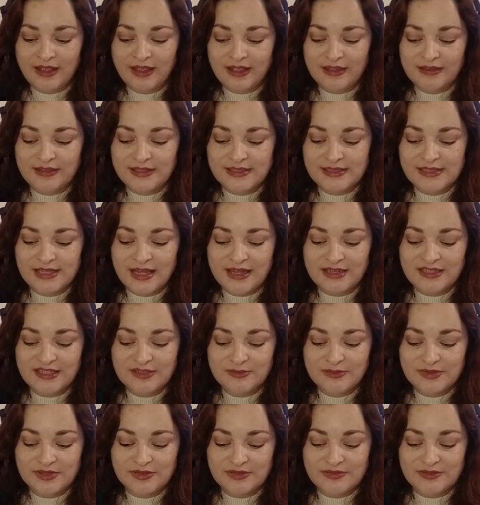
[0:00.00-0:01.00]
This had to
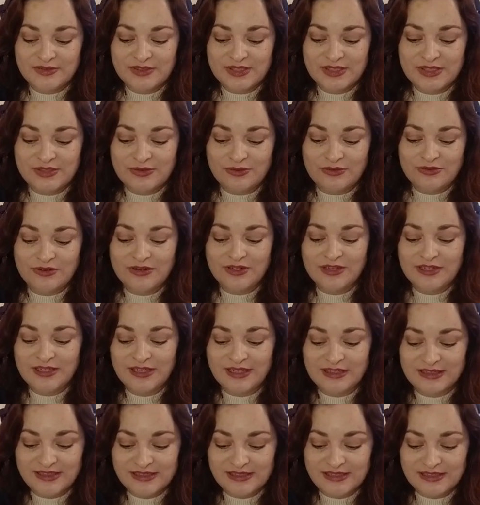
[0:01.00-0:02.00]
be restored,
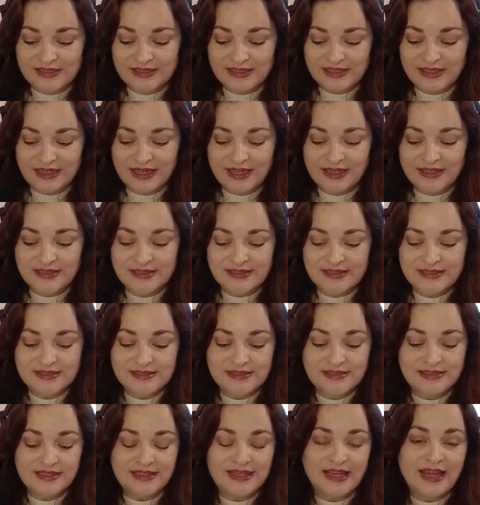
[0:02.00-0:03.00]
and this is
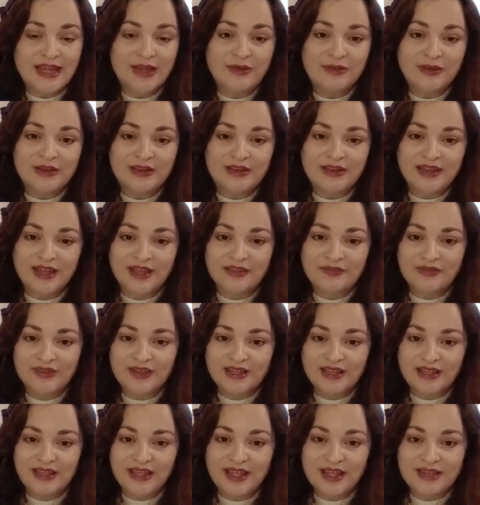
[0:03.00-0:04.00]
allowing
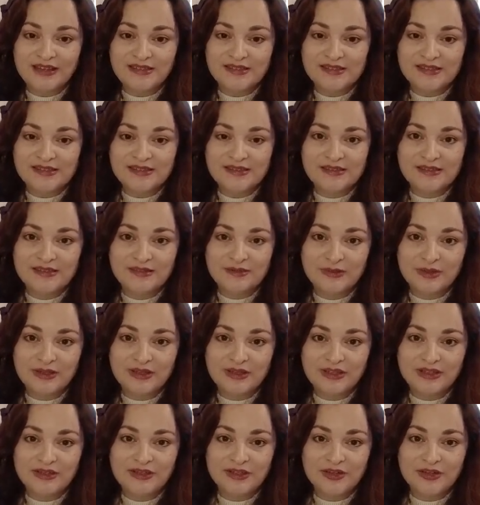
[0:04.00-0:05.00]
everything else
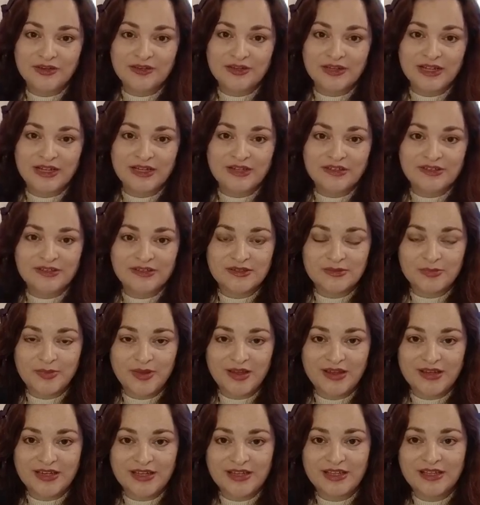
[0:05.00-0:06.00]
within the creational
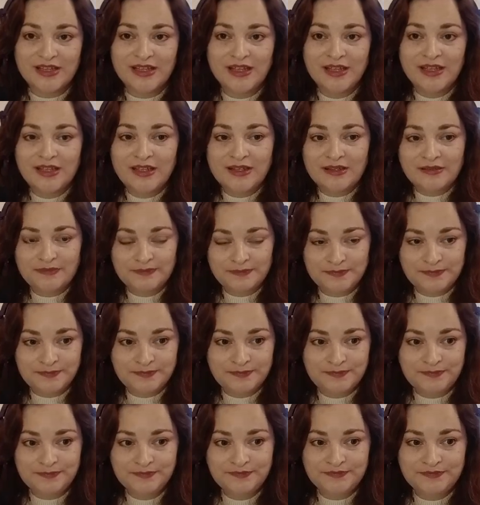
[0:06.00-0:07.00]
body
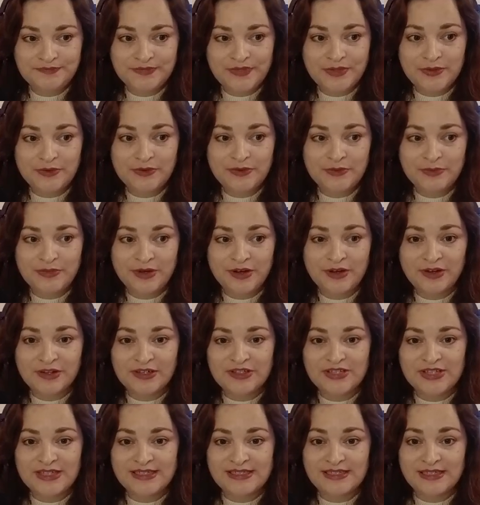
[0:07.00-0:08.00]
to
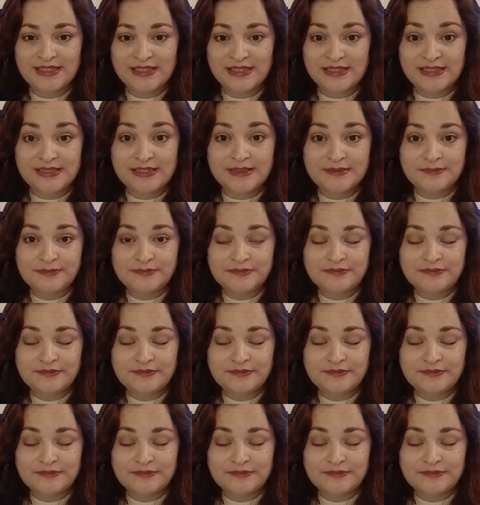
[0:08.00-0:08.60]
emerge as it is